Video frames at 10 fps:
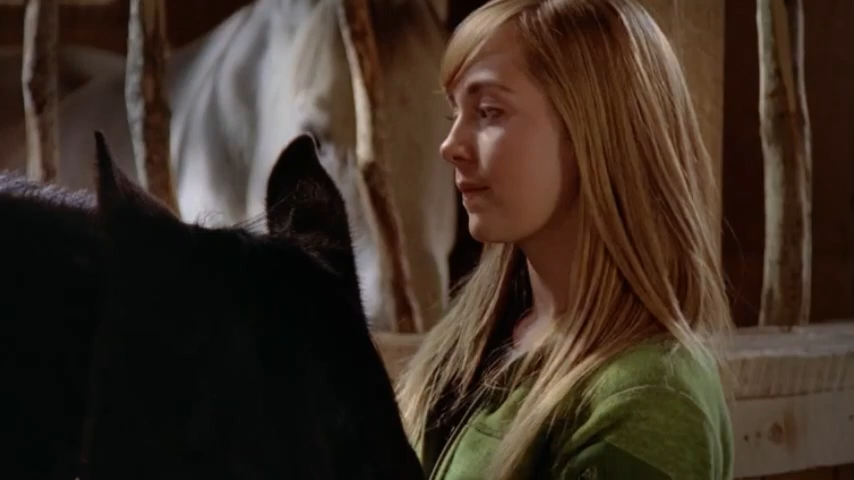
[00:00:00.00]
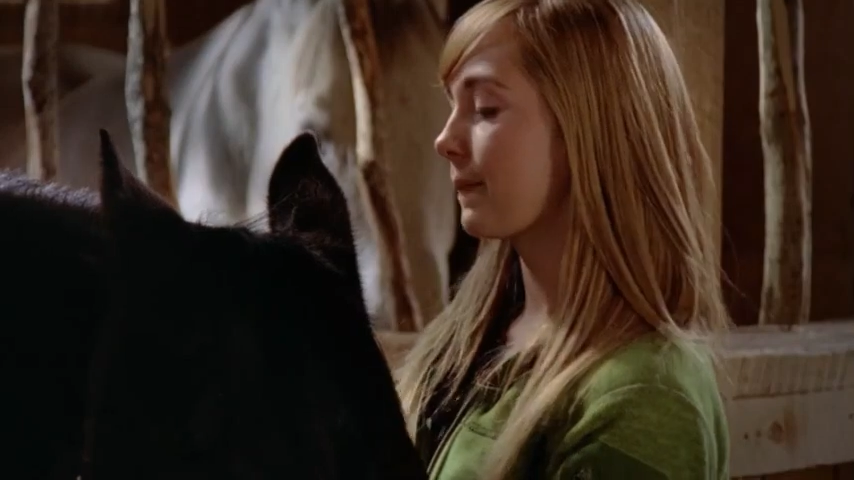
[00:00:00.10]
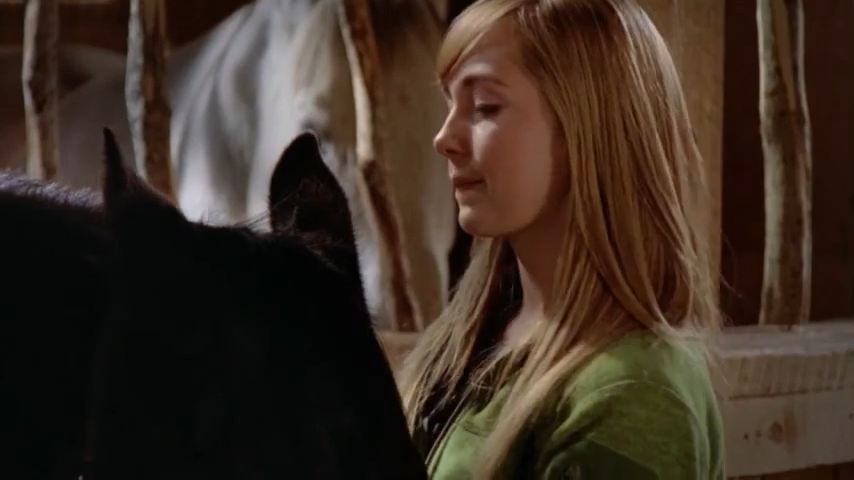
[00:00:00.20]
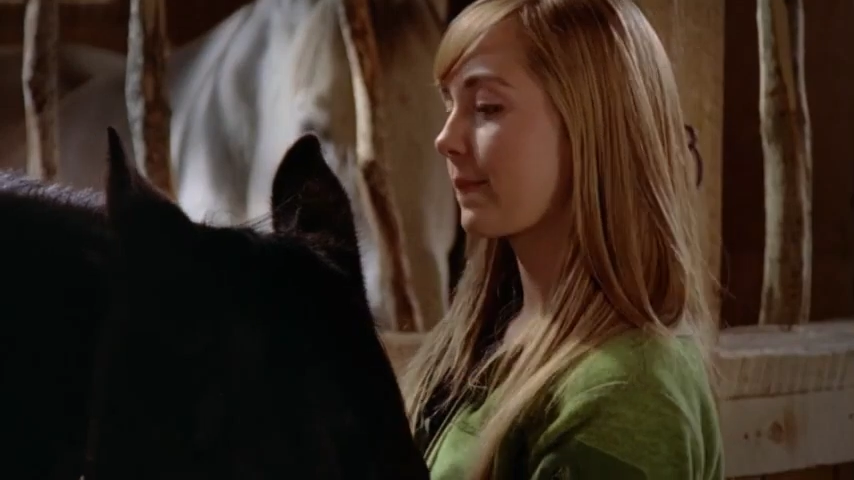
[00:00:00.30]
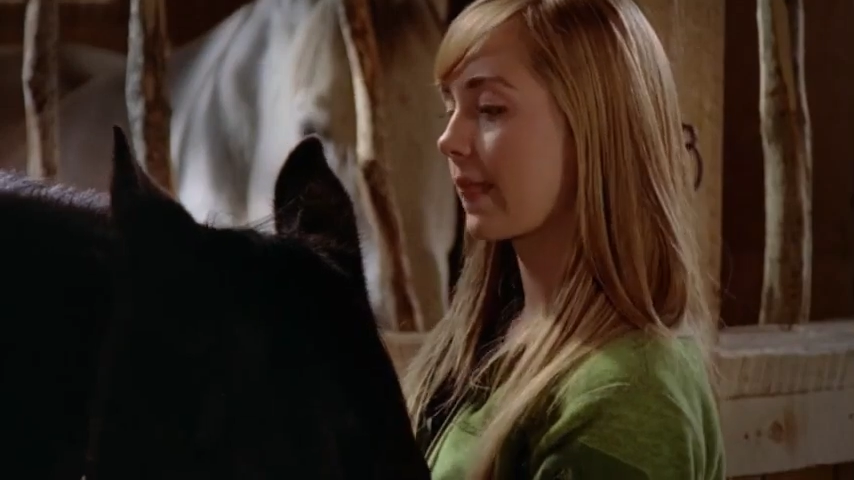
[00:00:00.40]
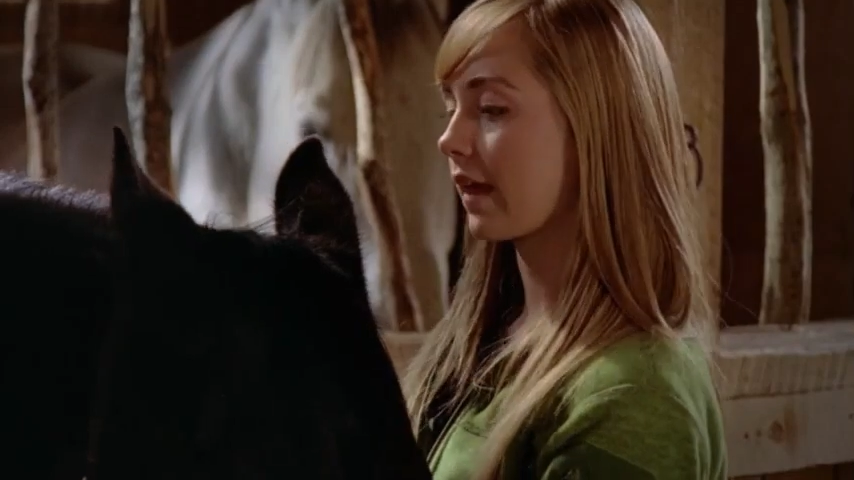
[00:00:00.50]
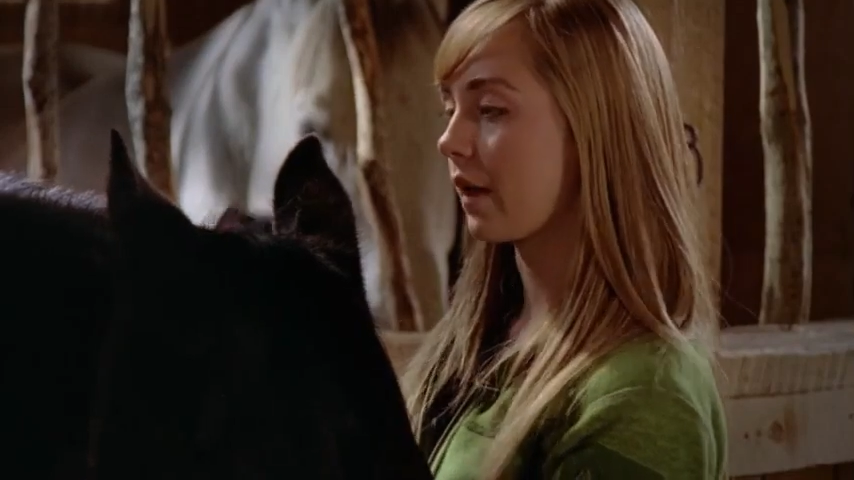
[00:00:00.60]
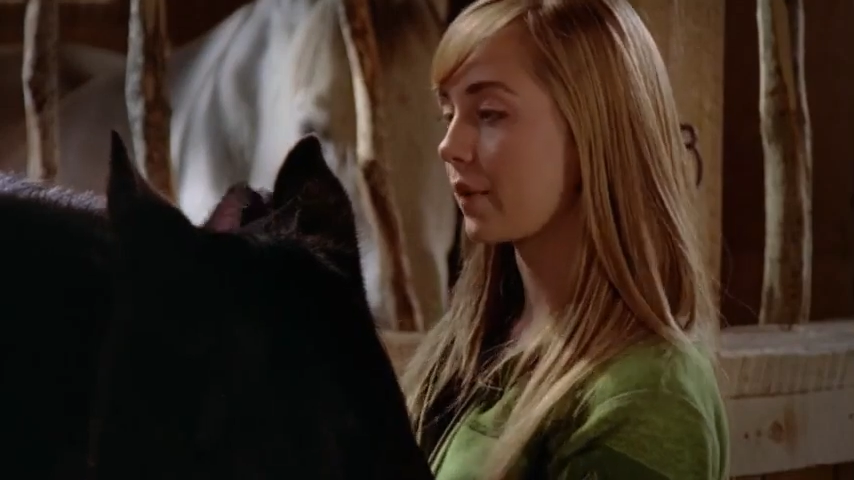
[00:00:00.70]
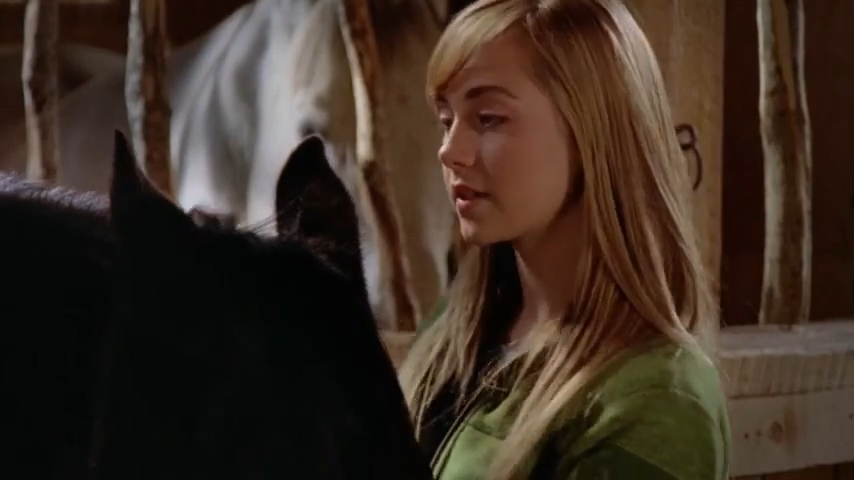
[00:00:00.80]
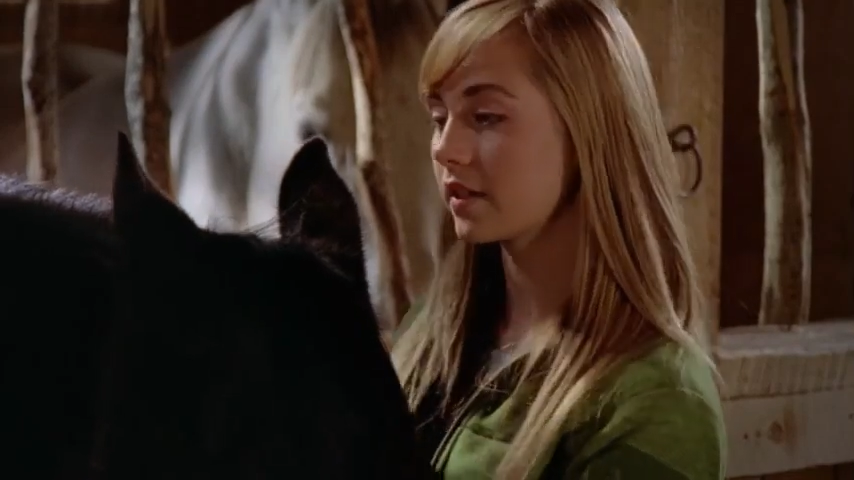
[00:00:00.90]
isn't
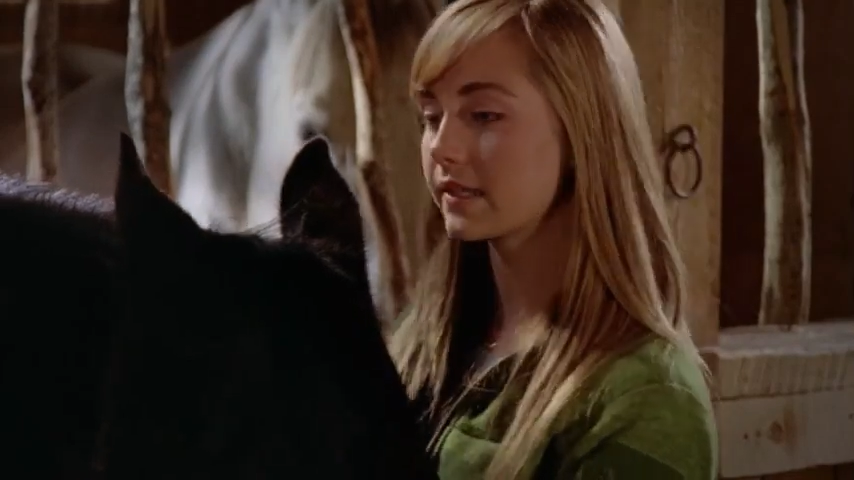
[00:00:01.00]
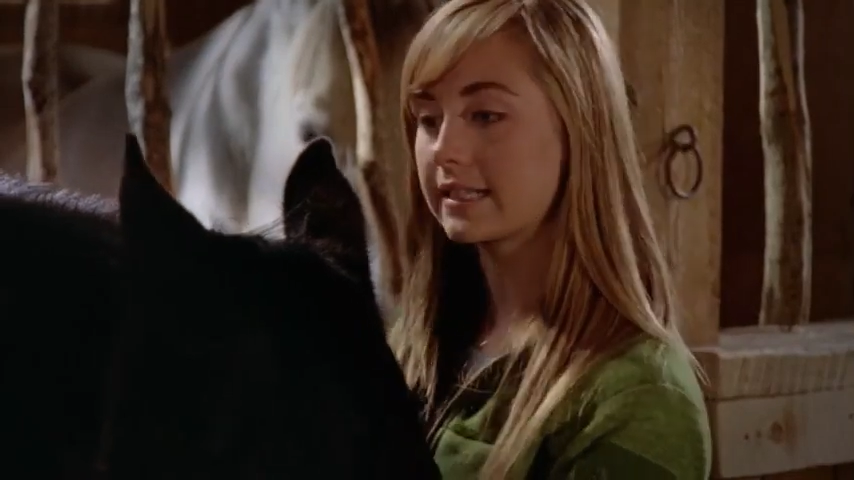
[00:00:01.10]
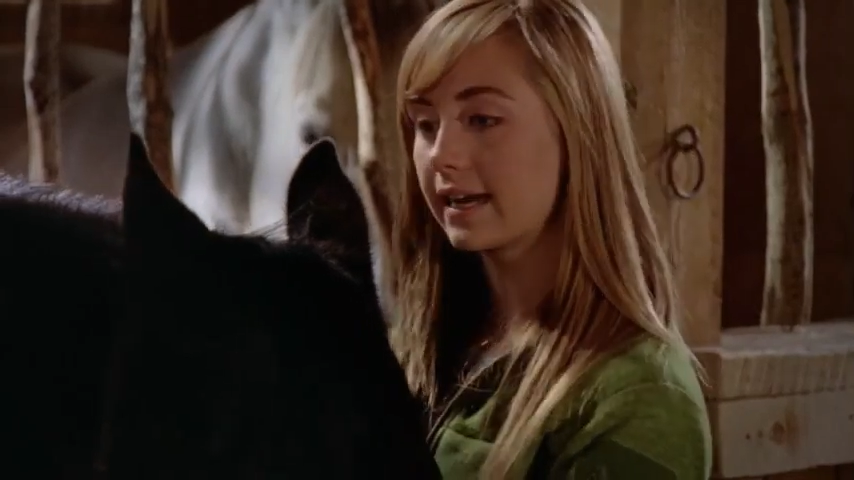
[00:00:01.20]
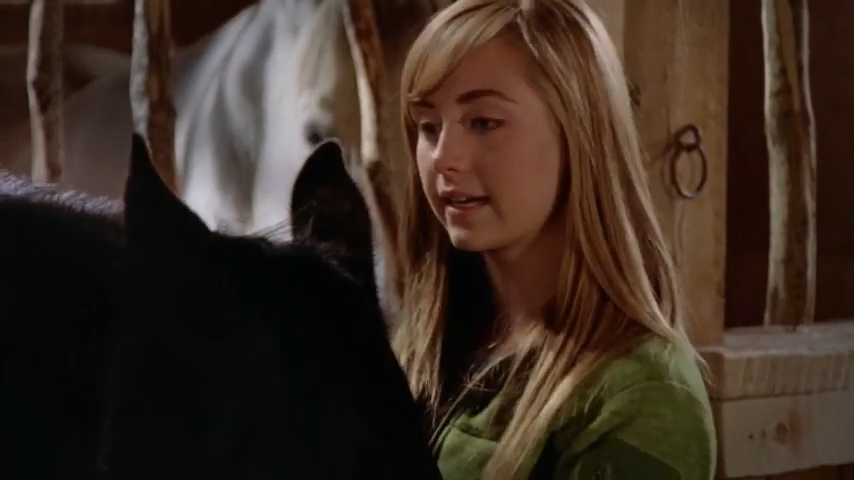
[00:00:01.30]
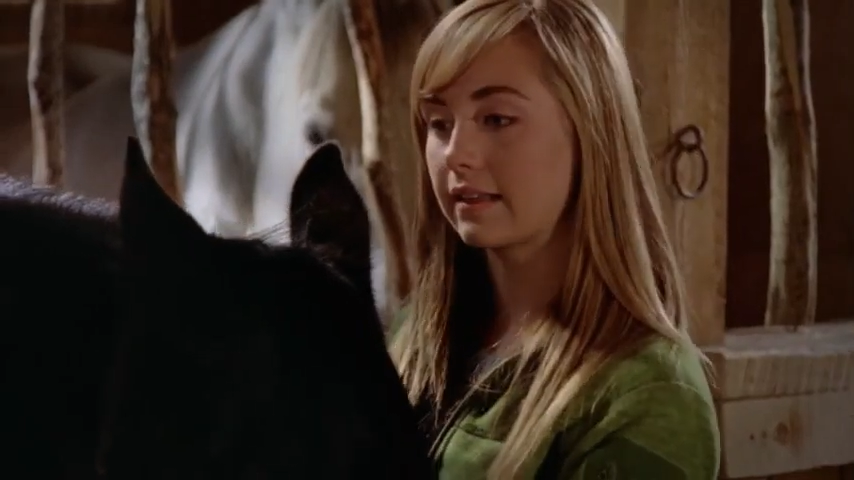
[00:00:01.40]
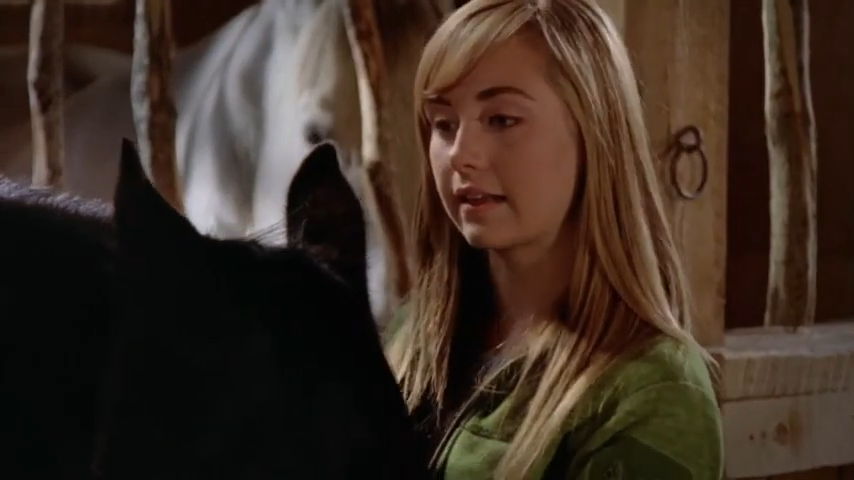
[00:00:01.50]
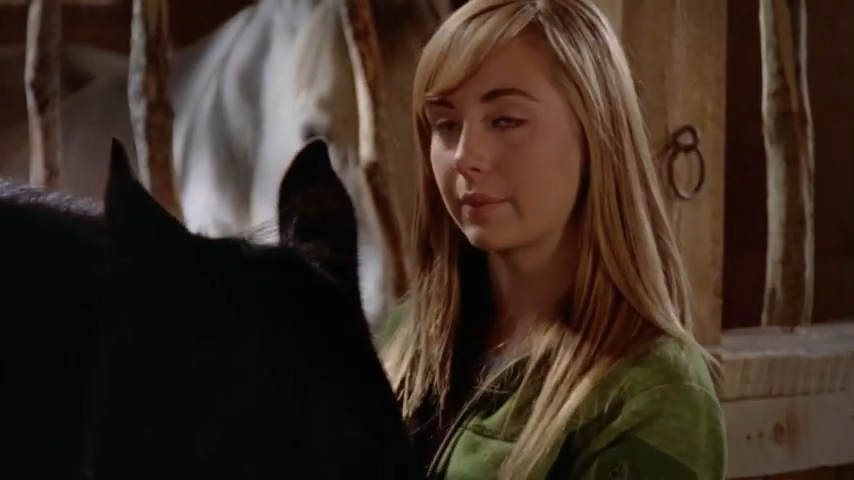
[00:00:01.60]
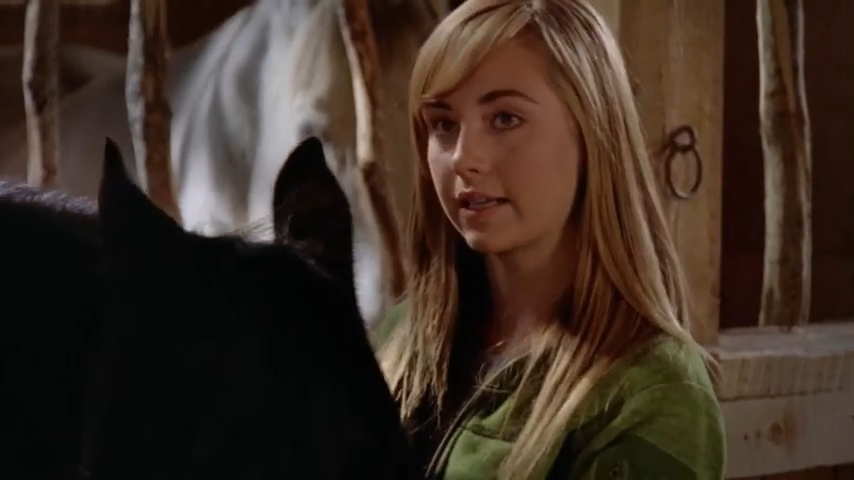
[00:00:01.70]
the best time,"